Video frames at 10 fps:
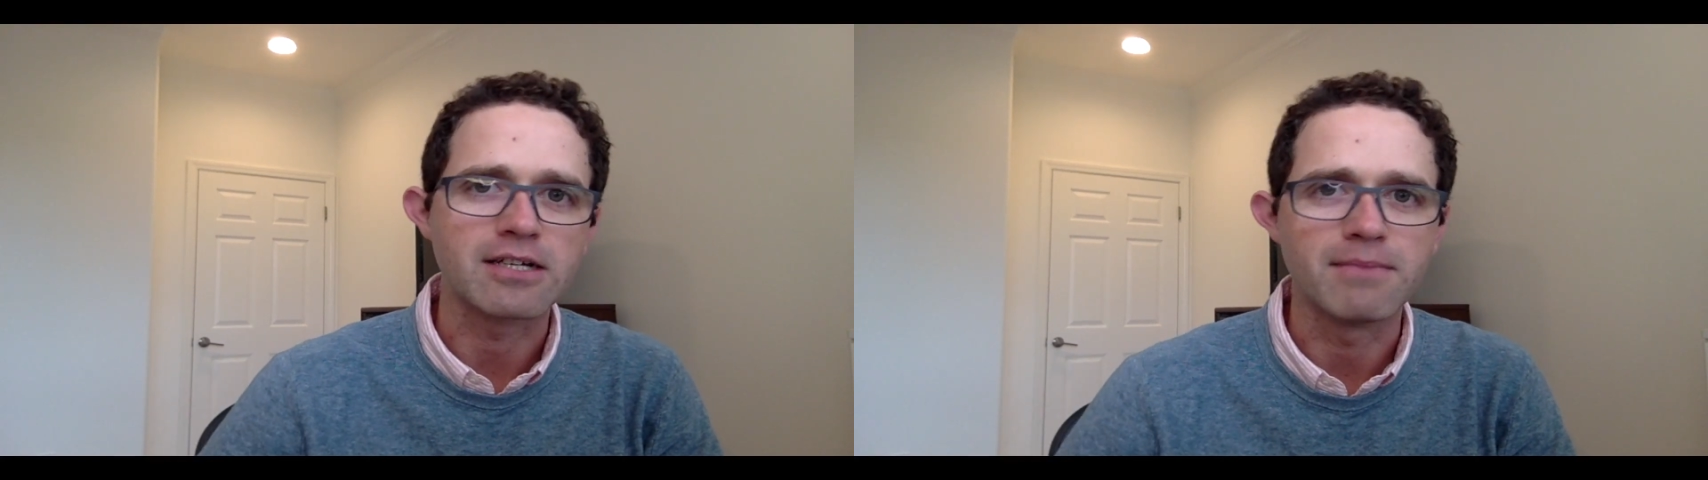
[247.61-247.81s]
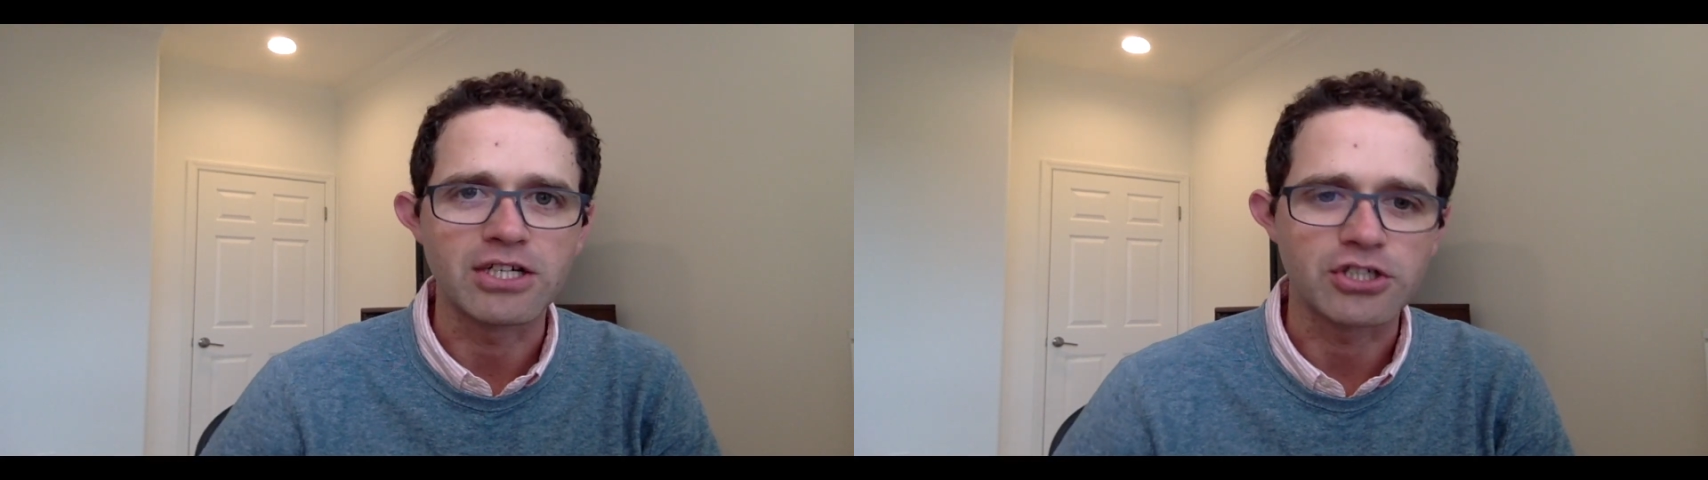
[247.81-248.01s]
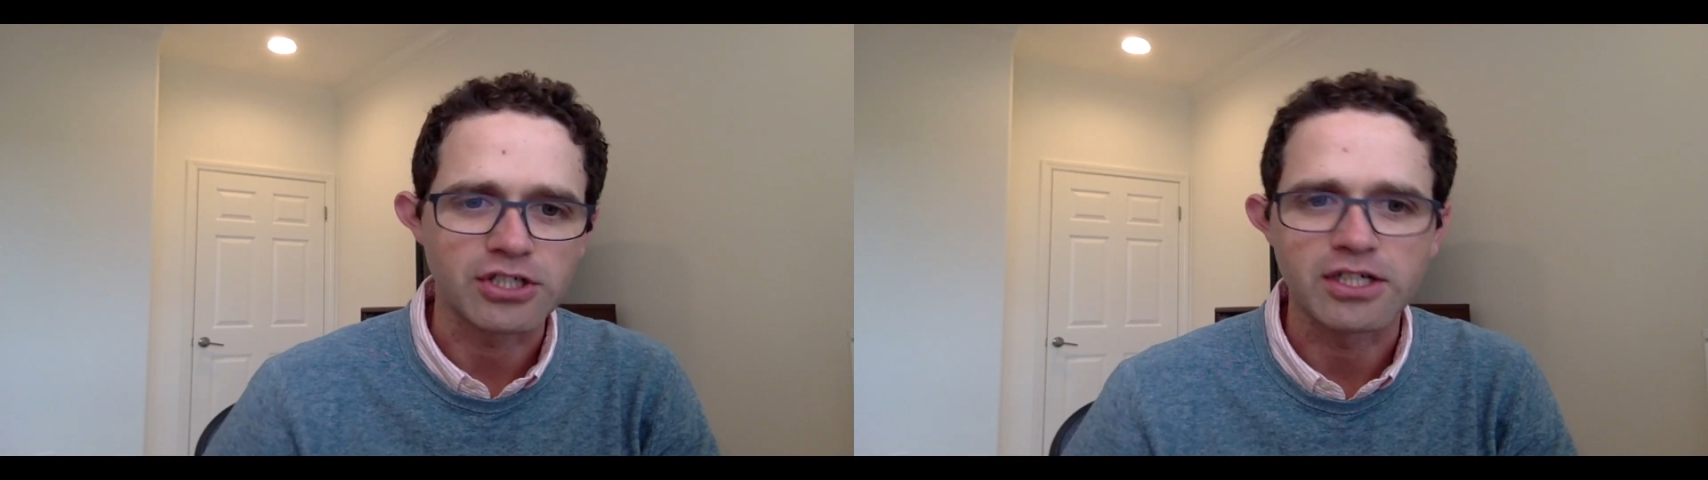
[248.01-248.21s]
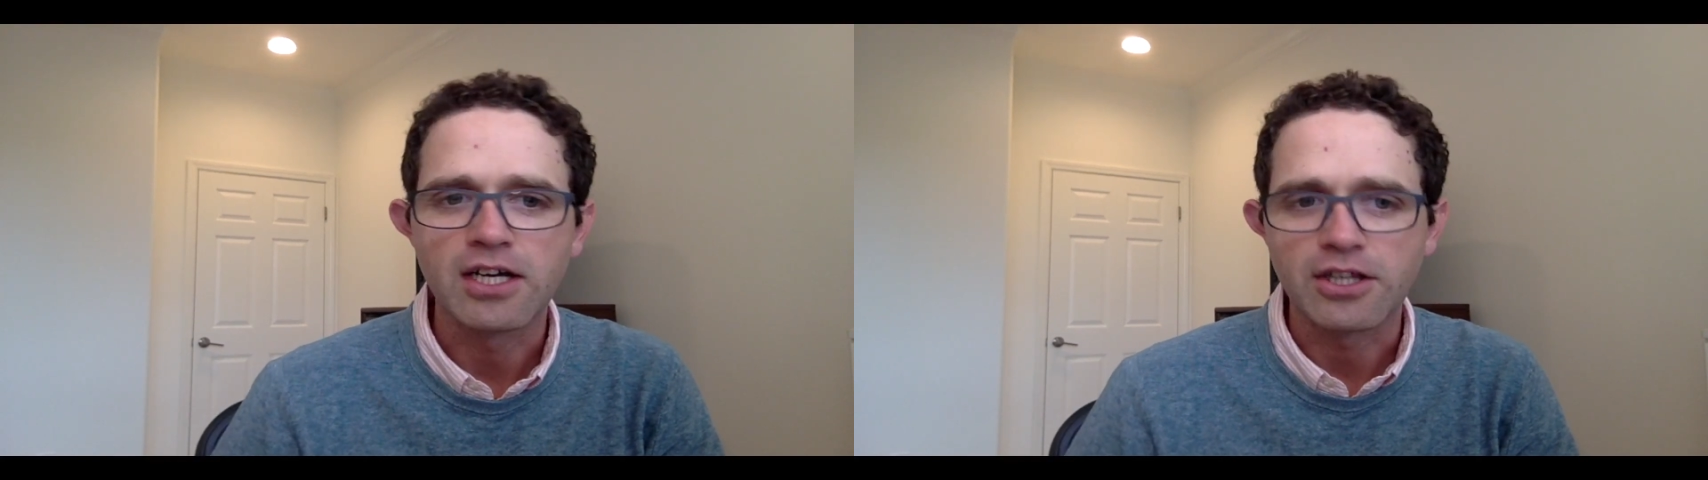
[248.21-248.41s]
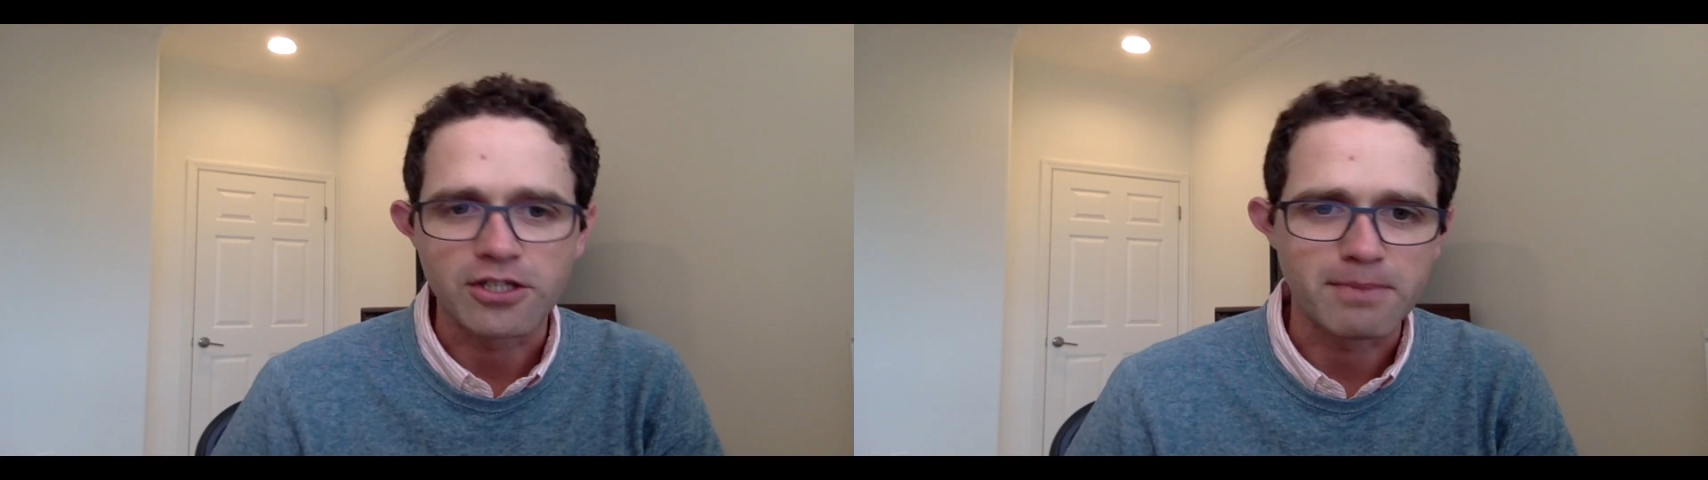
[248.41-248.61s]
to make sure
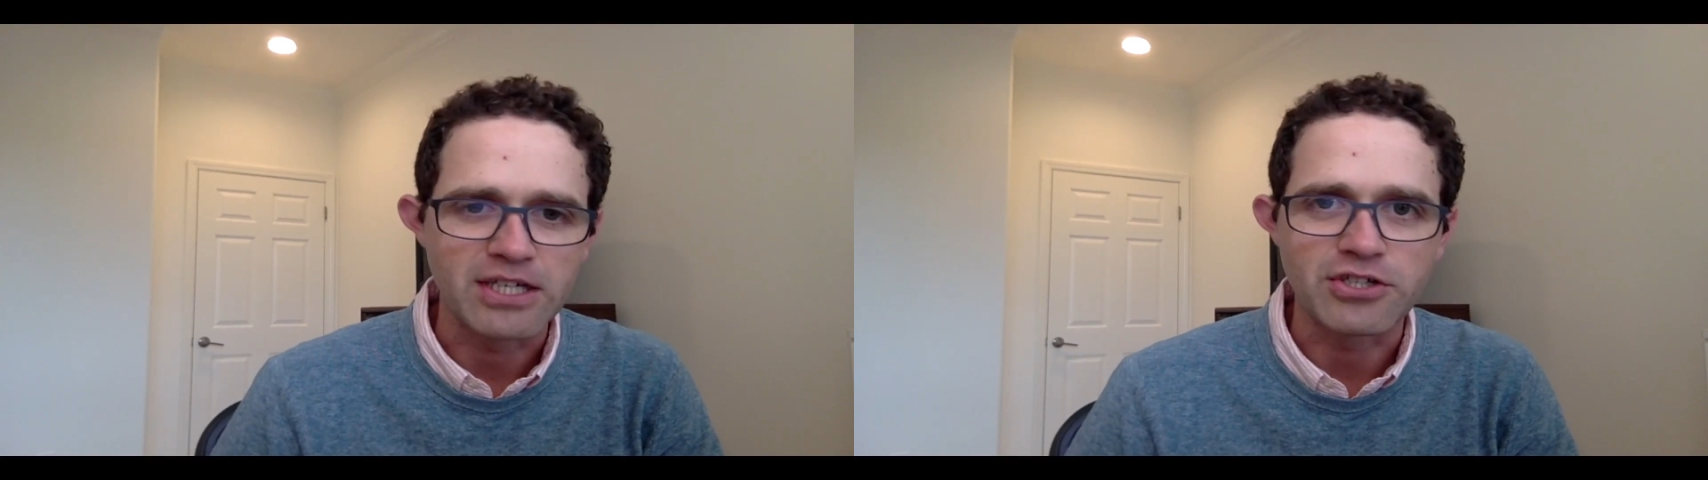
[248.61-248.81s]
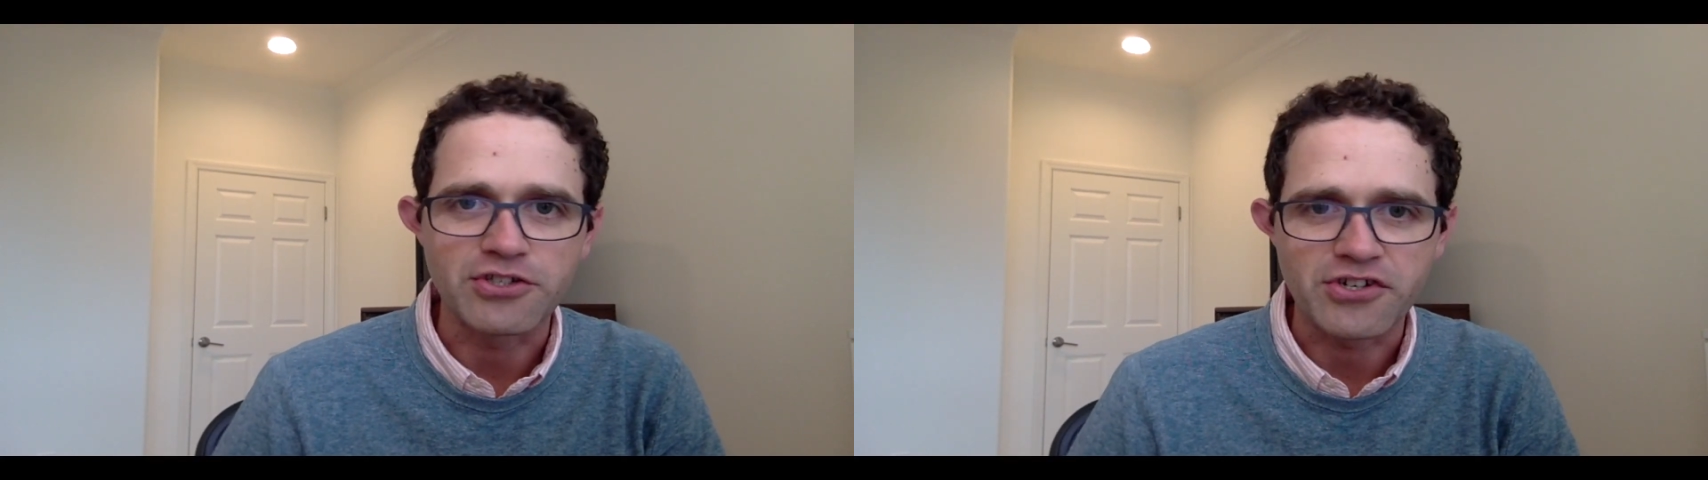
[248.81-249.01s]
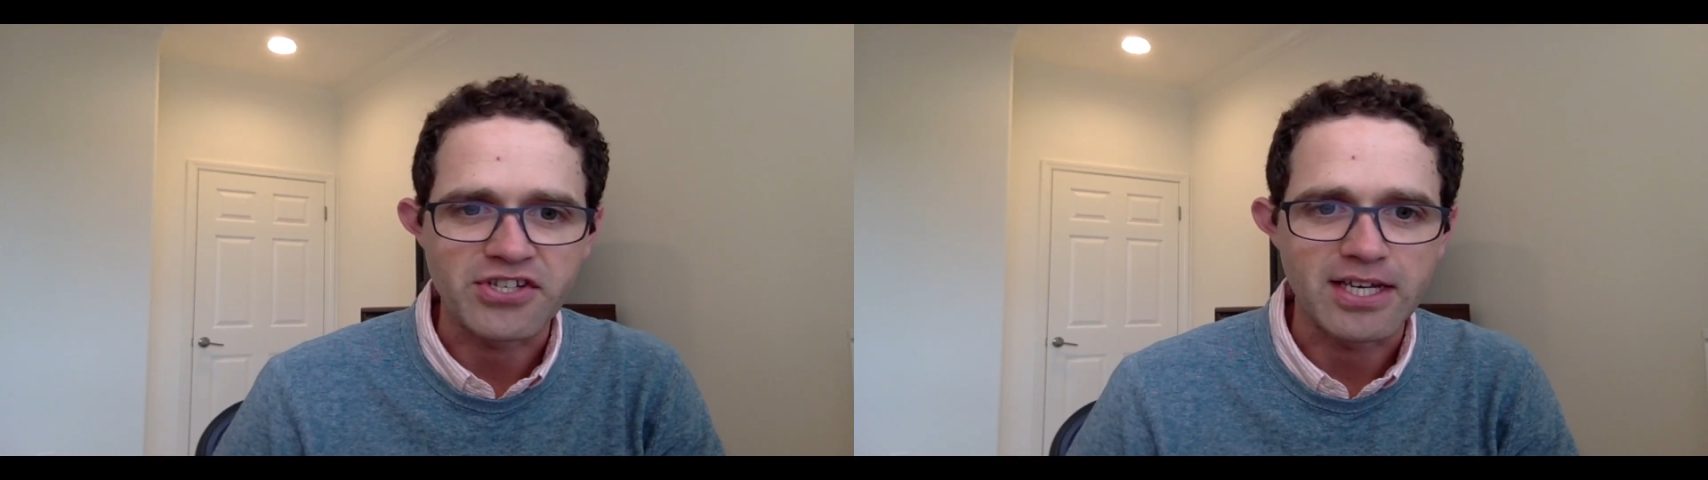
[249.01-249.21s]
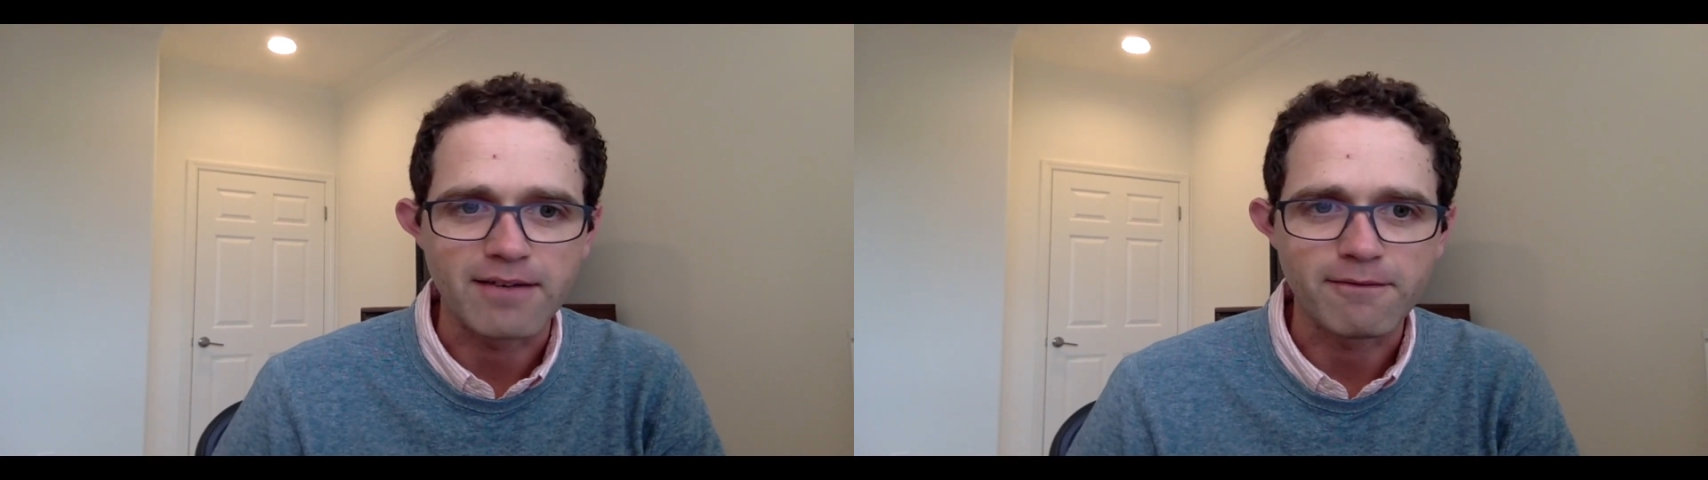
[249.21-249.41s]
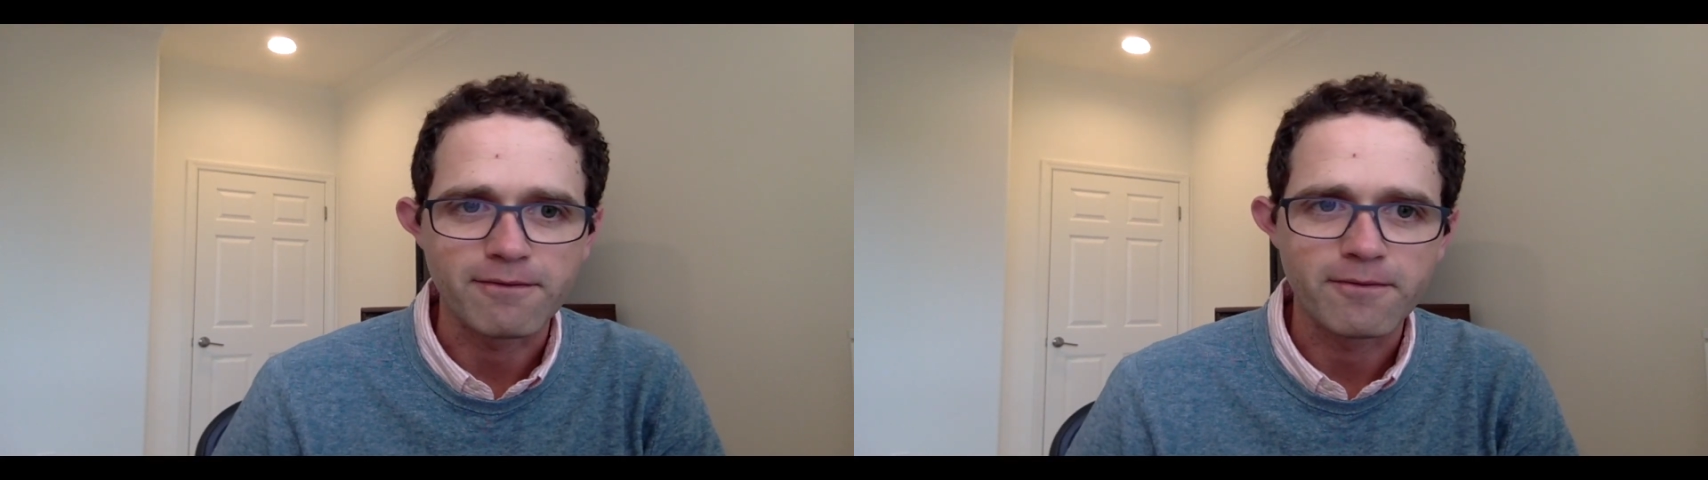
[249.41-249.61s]
those patients are safe.